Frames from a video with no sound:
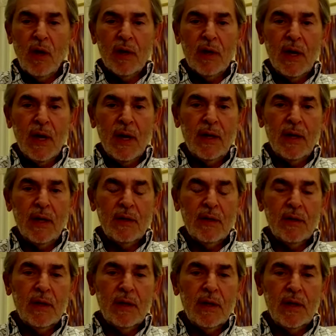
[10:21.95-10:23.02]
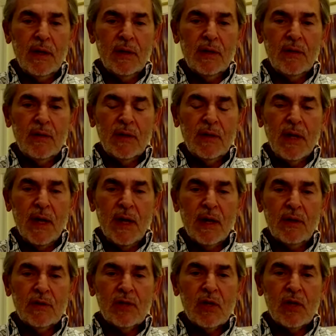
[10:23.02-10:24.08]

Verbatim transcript: And in getting the